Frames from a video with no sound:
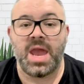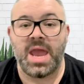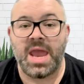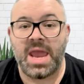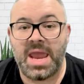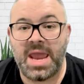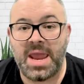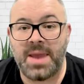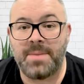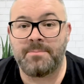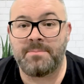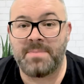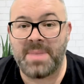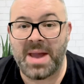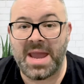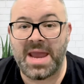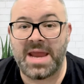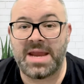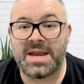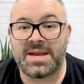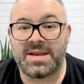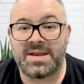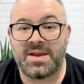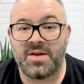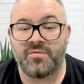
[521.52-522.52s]
It
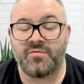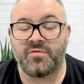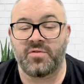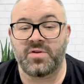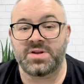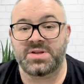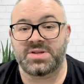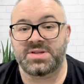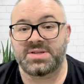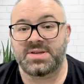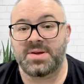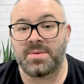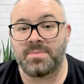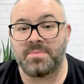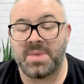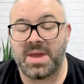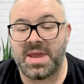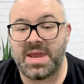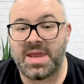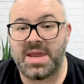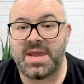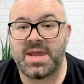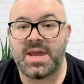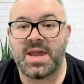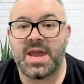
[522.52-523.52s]
made a difference to
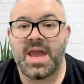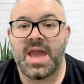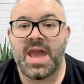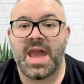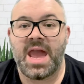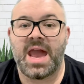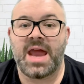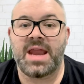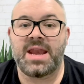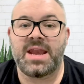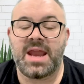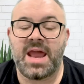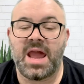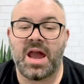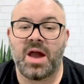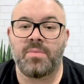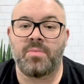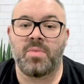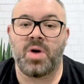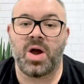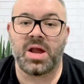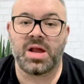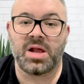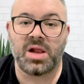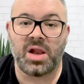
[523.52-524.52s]
me and now
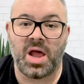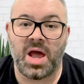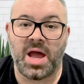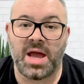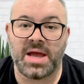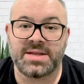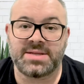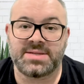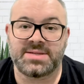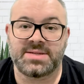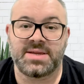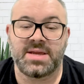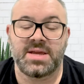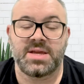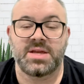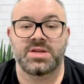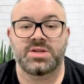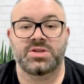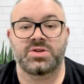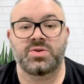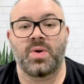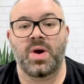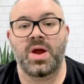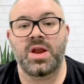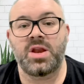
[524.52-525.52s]
my clients.
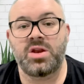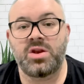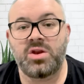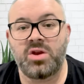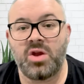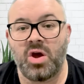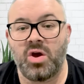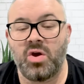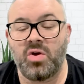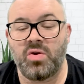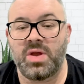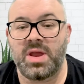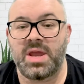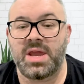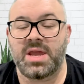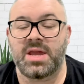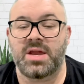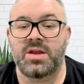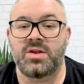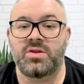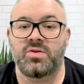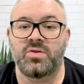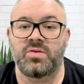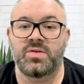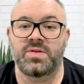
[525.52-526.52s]
So, I know it
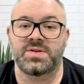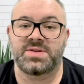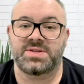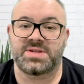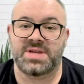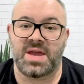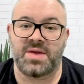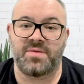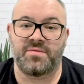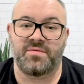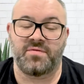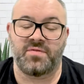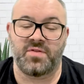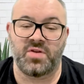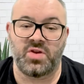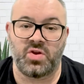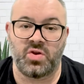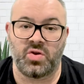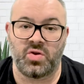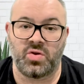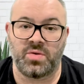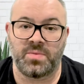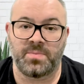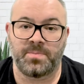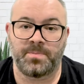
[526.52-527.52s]
can do the same for
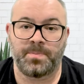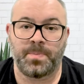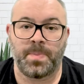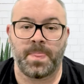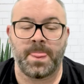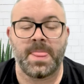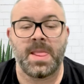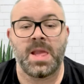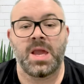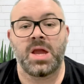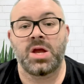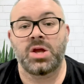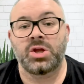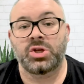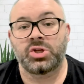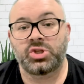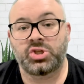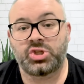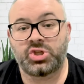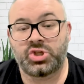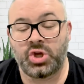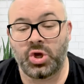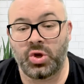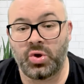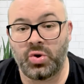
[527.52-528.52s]
you.
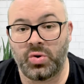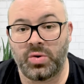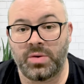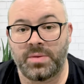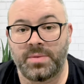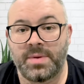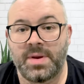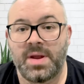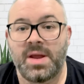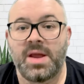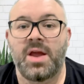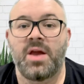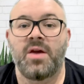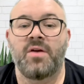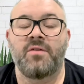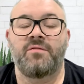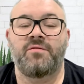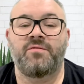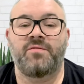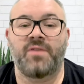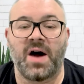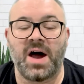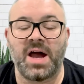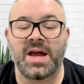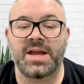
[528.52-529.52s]
Two,
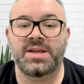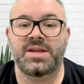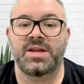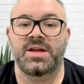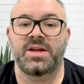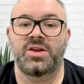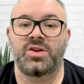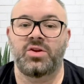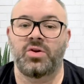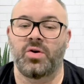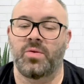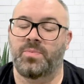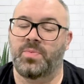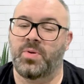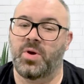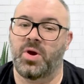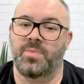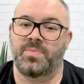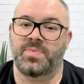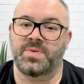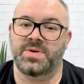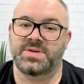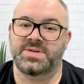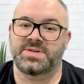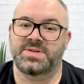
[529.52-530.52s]
find your
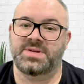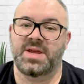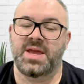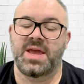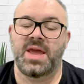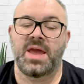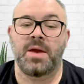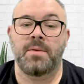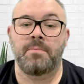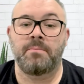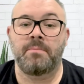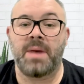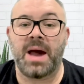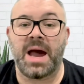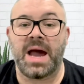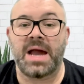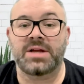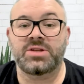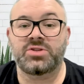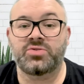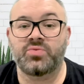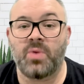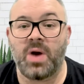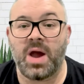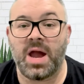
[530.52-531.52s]
purpose.
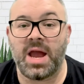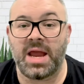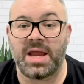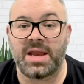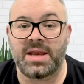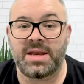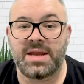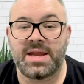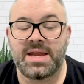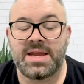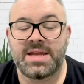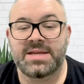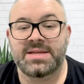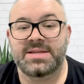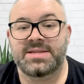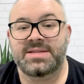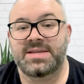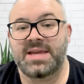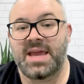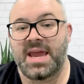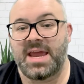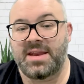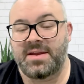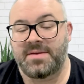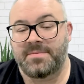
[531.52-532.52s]
Mark Twain
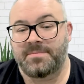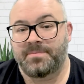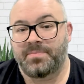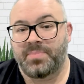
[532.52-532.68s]
said,